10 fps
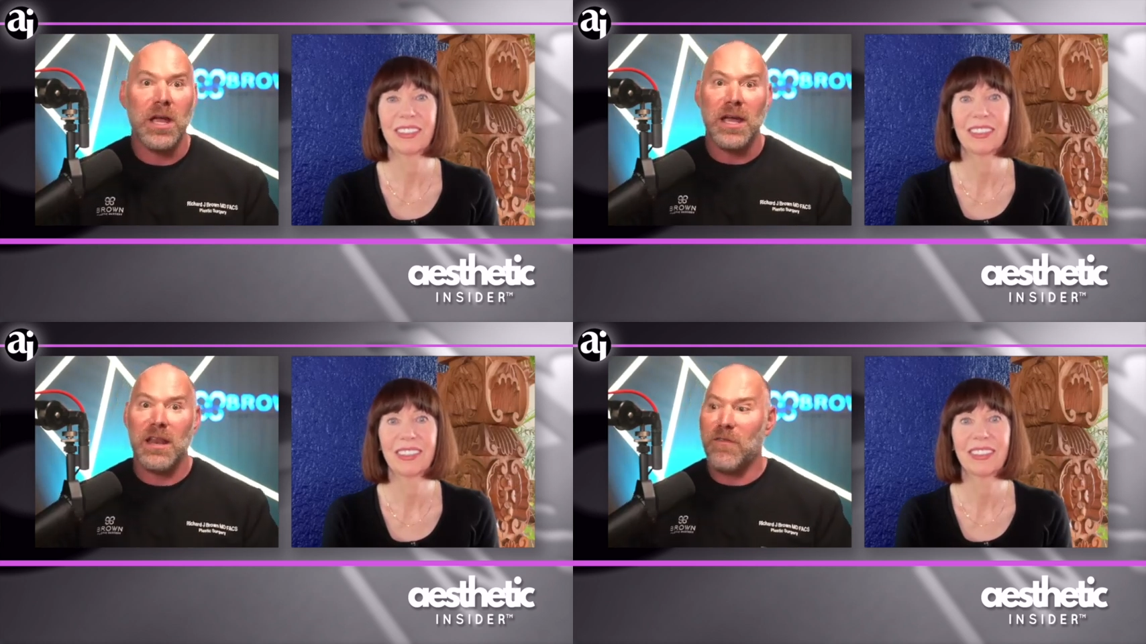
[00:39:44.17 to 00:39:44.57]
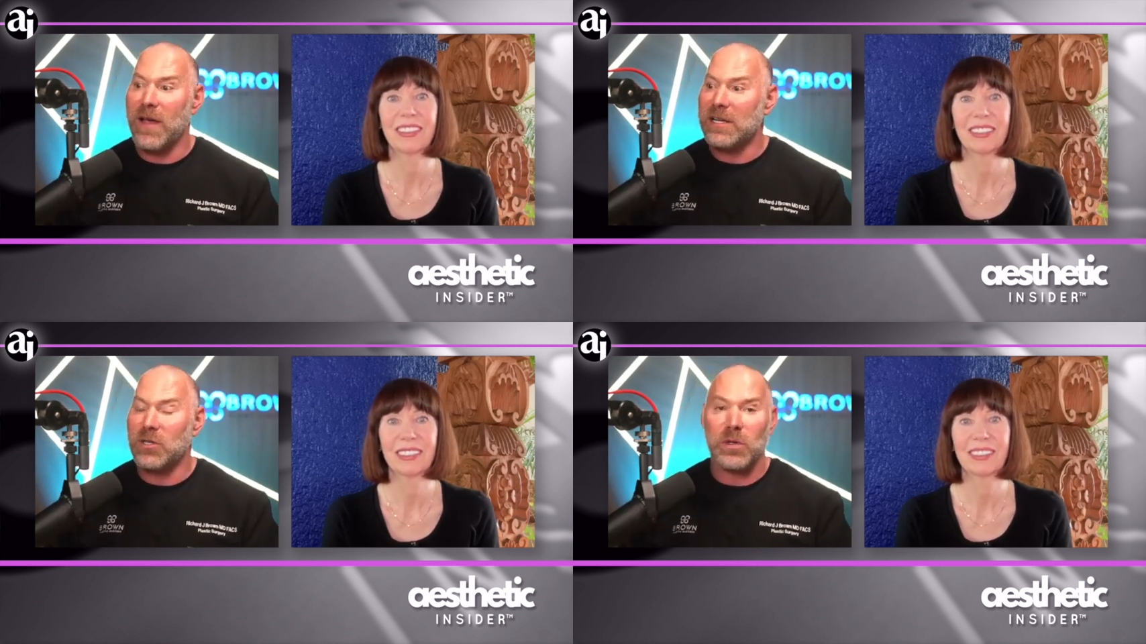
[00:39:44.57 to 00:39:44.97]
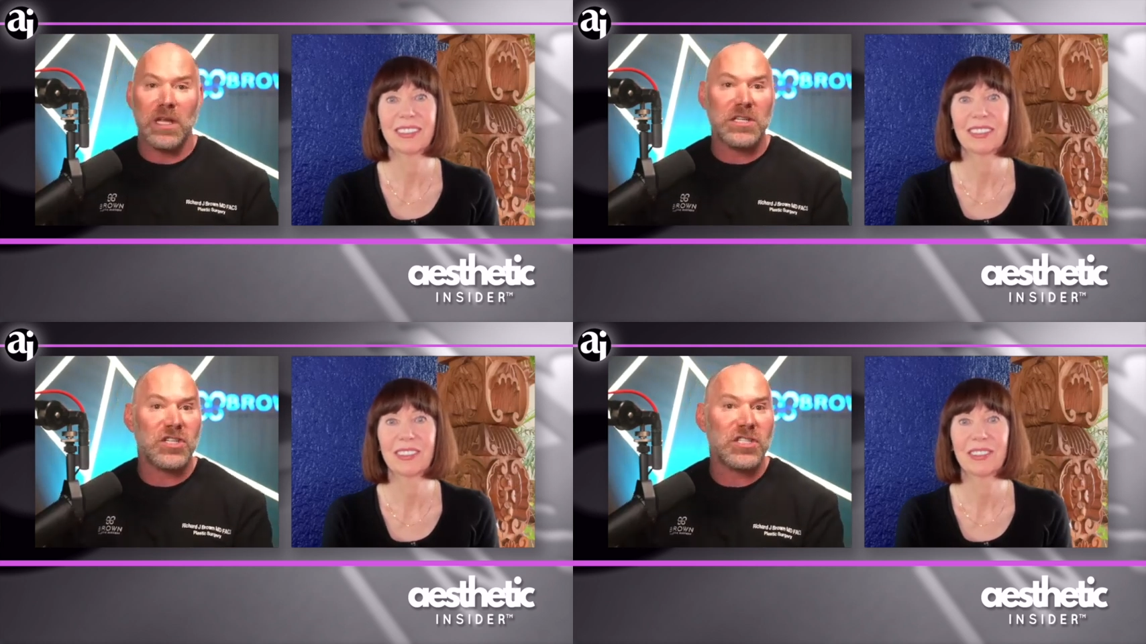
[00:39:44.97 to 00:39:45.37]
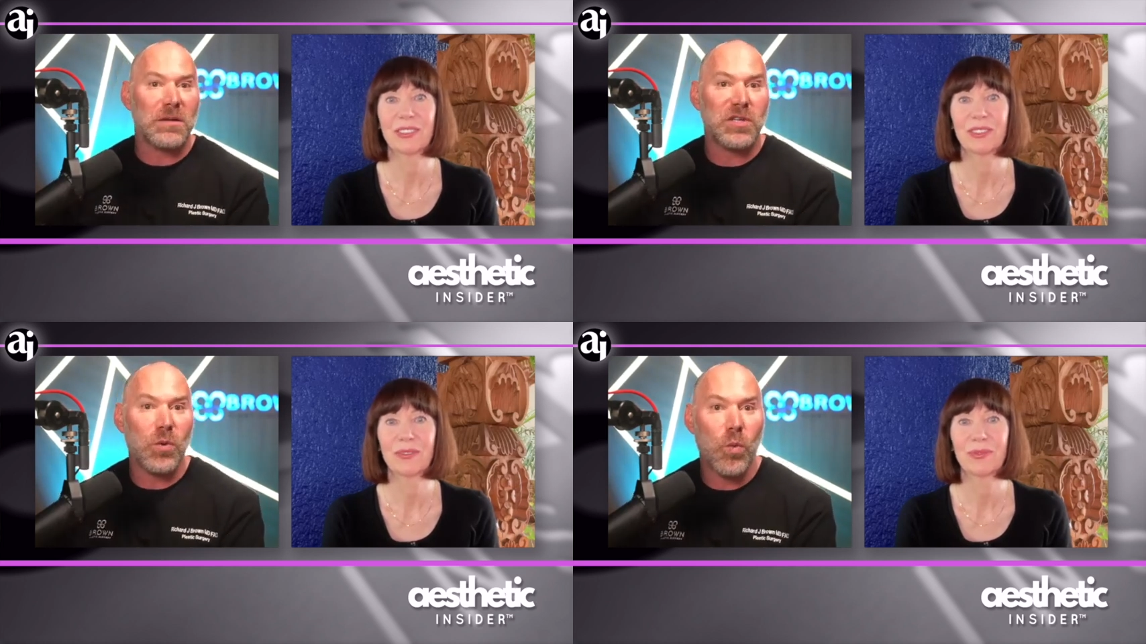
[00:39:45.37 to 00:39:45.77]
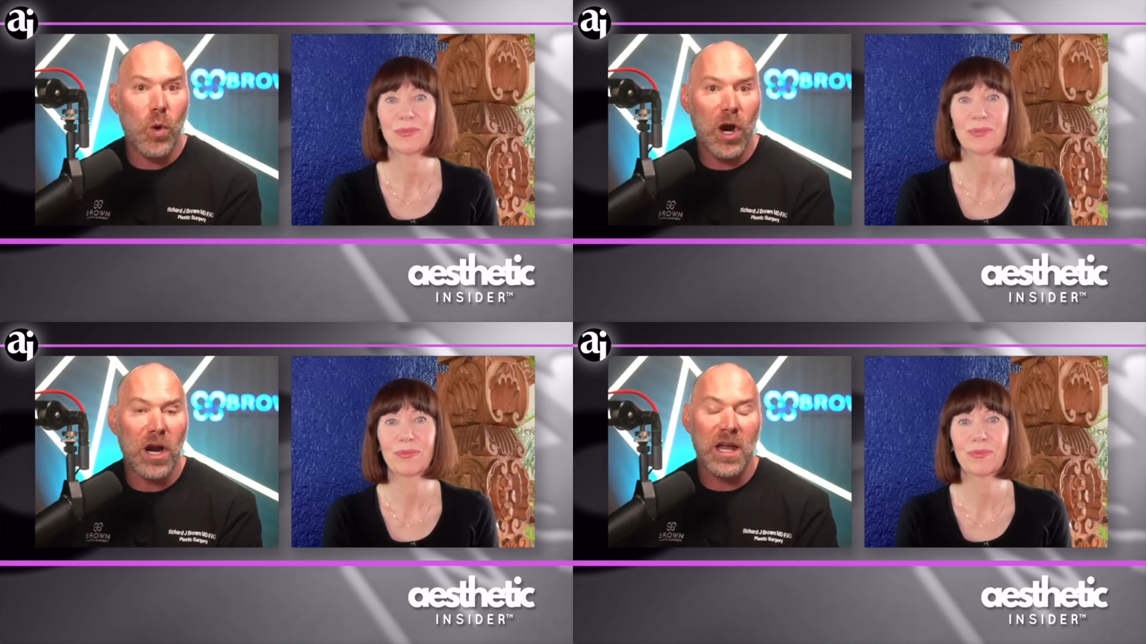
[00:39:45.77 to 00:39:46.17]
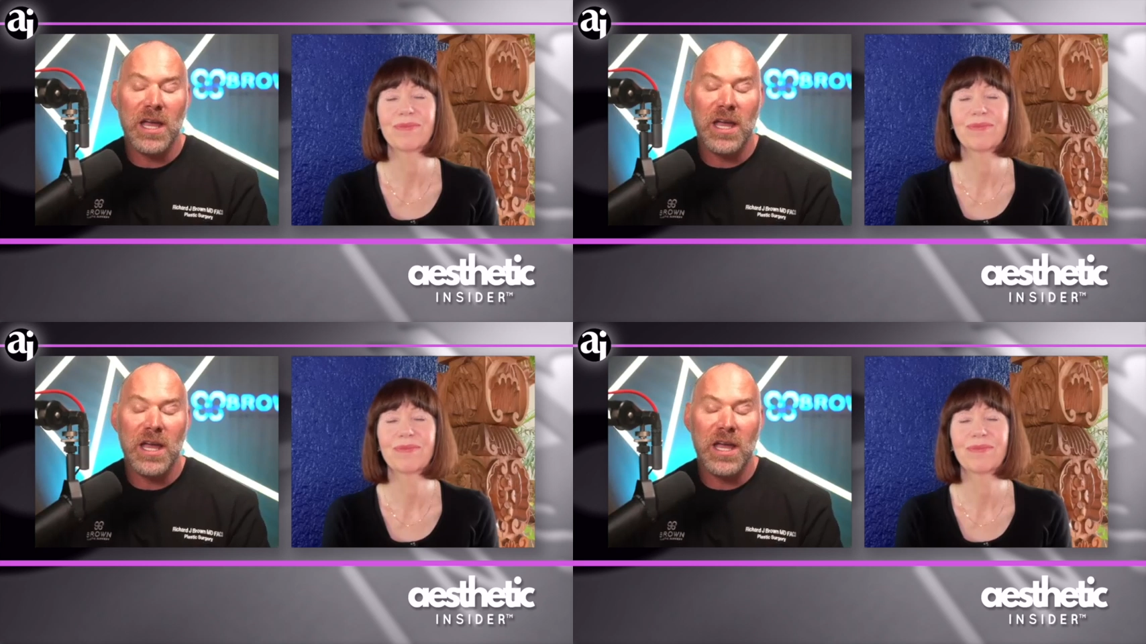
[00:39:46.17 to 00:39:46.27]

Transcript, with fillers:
Speaker 1: It affects their relationships at work.